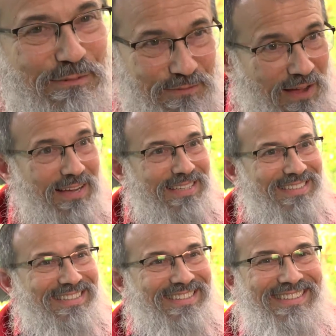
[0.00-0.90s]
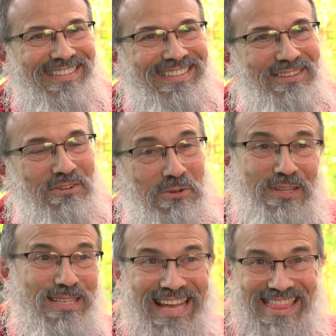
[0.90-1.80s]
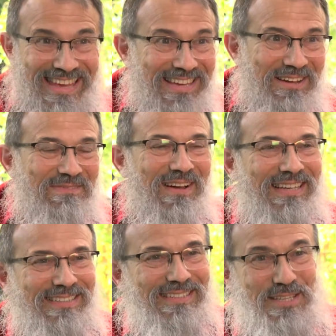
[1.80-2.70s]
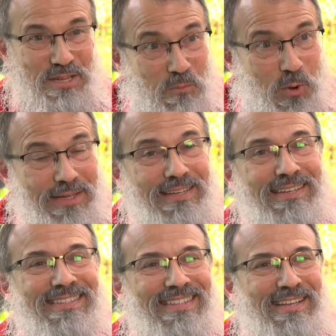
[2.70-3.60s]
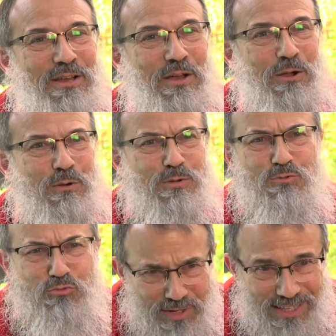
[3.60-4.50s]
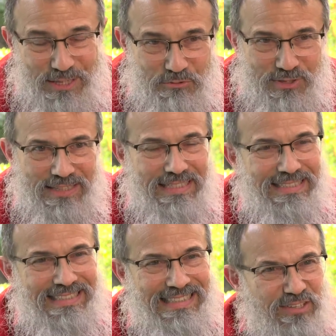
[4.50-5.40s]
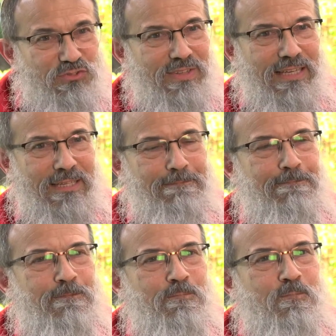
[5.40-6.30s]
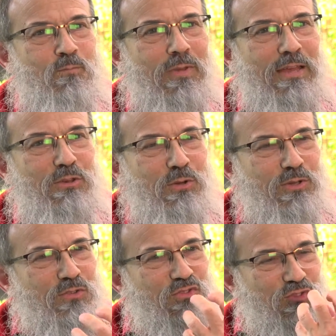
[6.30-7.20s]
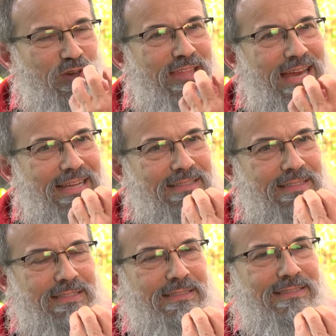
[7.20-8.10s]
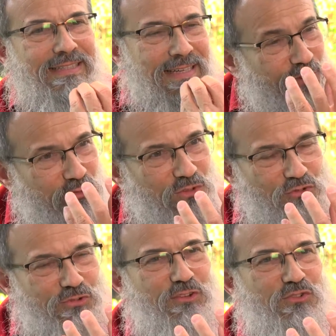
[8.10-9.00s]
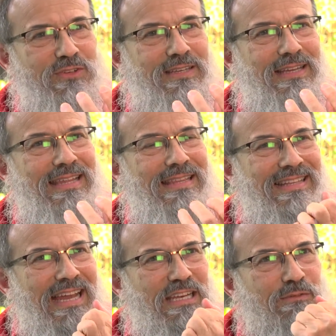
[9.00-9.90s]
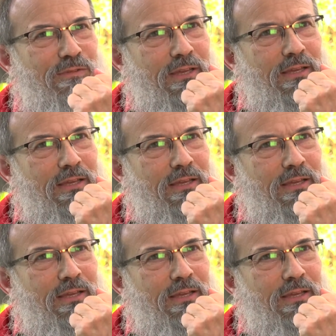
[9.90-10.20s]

find, or at least I think I find, someone who's really, really listening. You see that concentration and that kind of